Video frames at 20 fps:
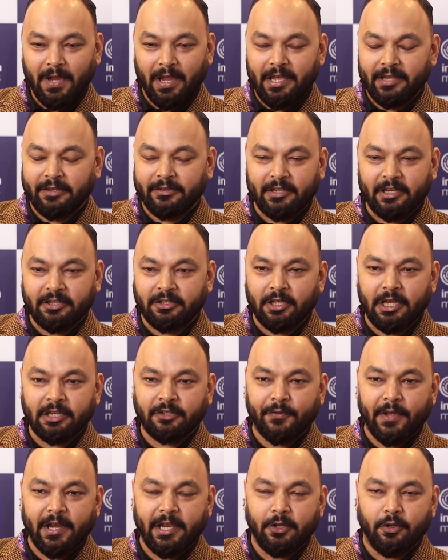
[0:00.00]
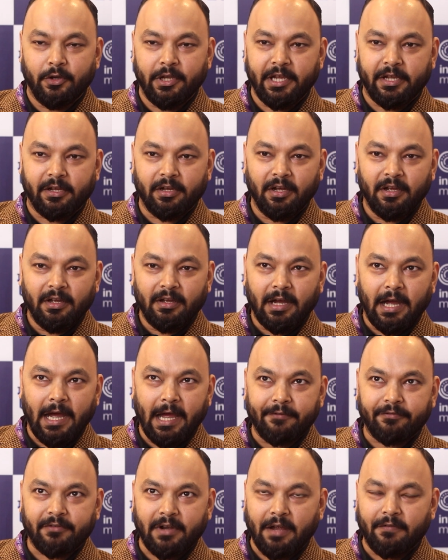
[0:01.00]
it's, it's, it's very unique.
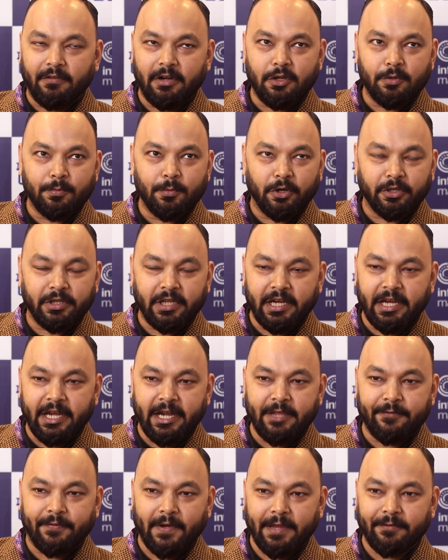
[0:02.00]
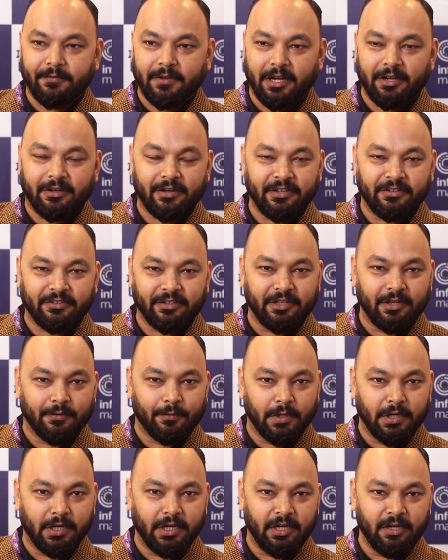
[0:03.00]
I've traveled to more than 85 countries in the
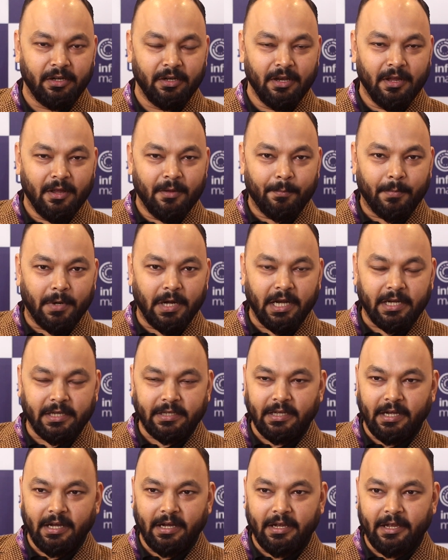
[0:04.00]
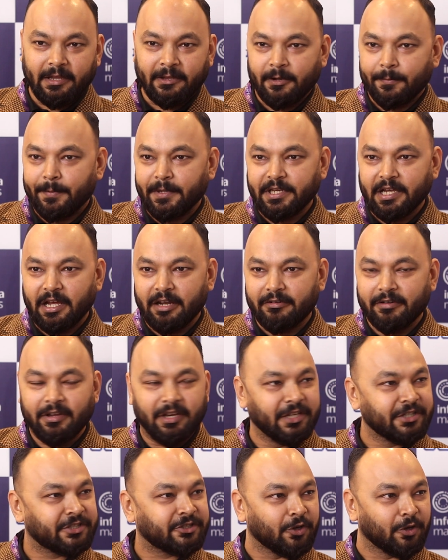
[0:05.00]
world, but uh, Azerbaijan
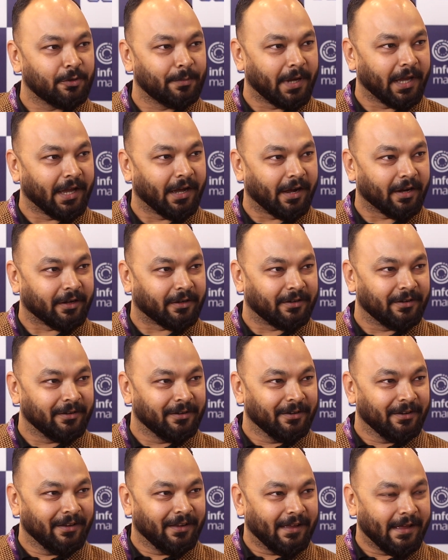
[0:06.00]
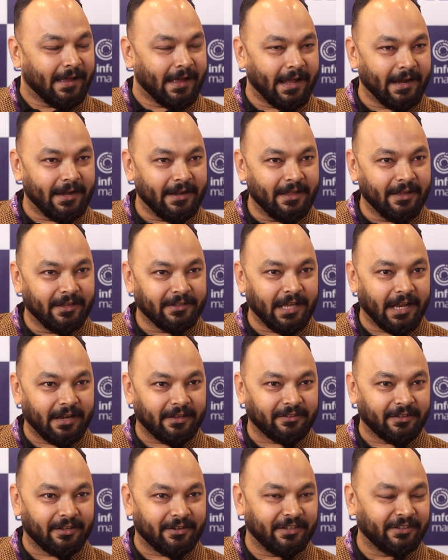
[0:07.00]
really stole my heart. And uh, that
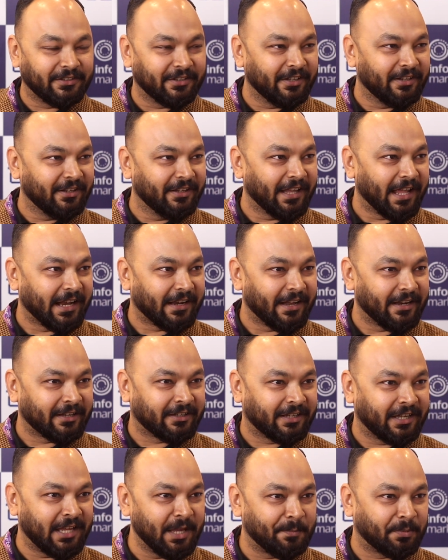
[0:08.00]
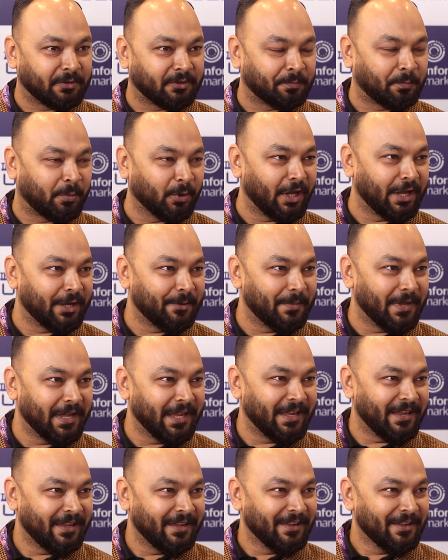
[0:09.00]
is the reason that it keeps pulling
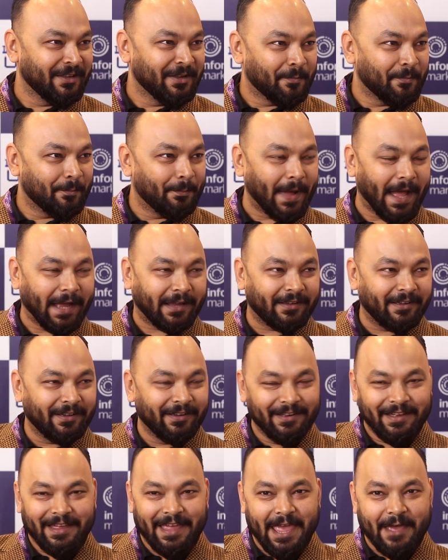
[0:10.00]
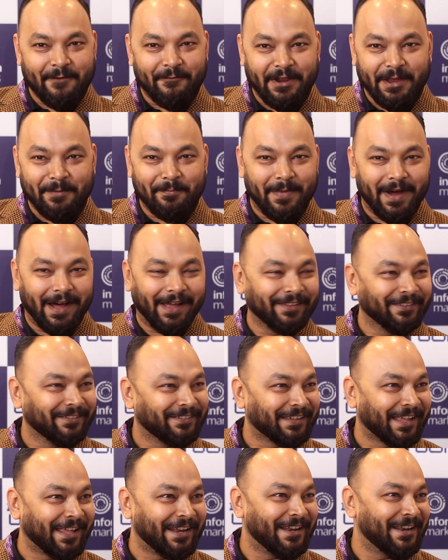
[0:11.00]
me back every
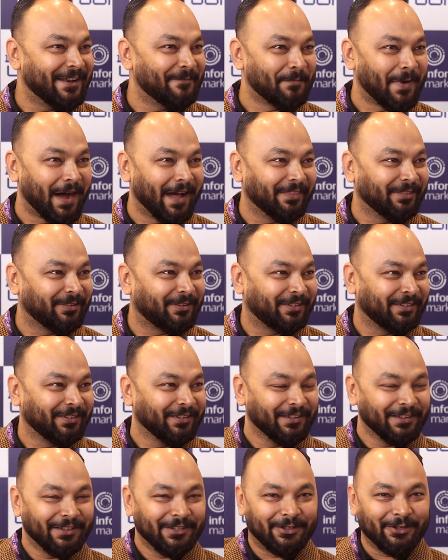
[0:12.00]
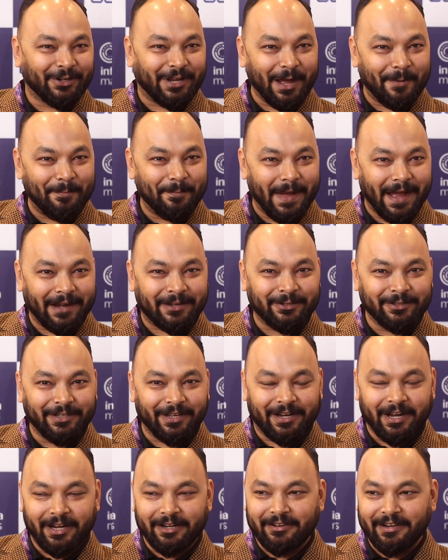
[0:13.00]
month and month to come back to the
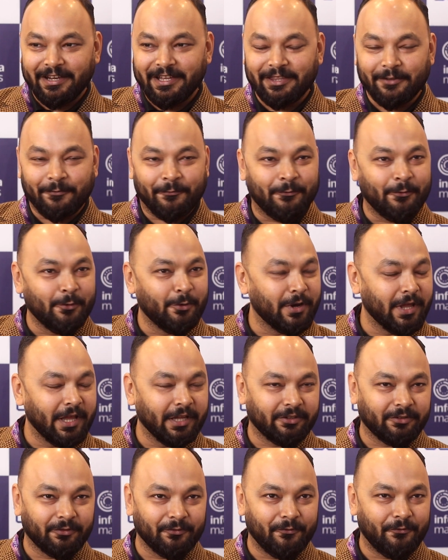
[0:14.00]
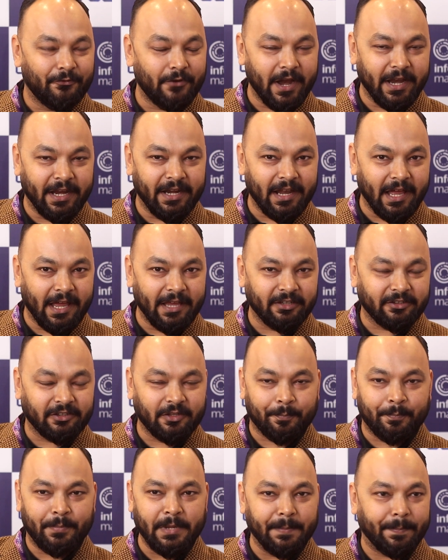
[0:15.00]
country. The food is very nice,
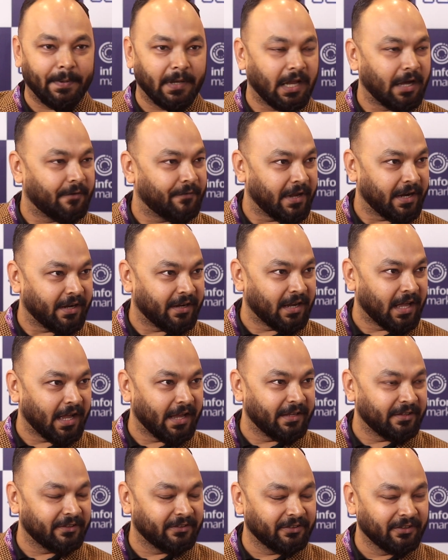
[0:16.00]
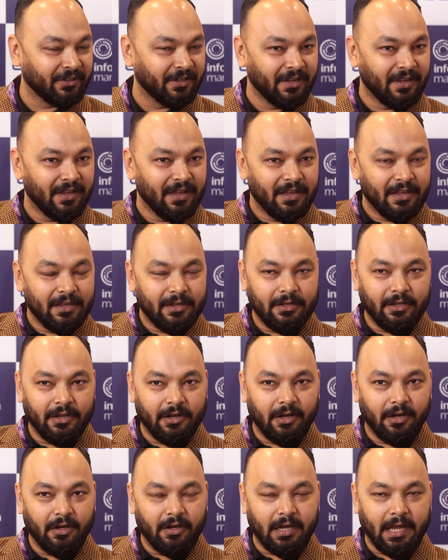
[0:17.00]
the people are very nice, you
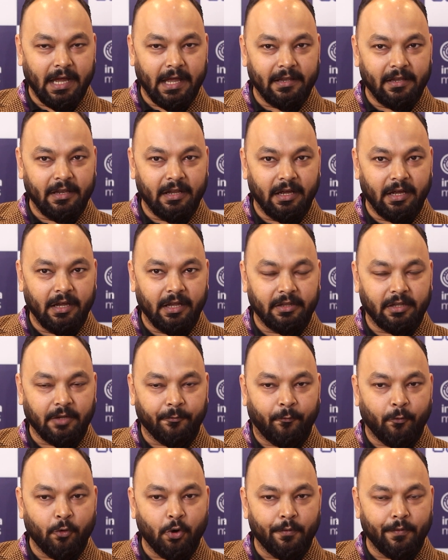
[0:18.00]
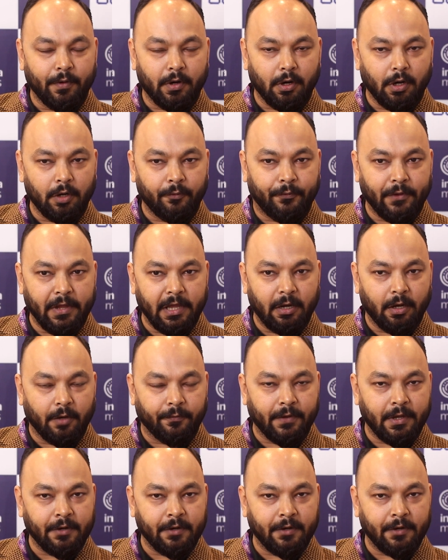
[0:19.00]
know, and uh, the overall feel of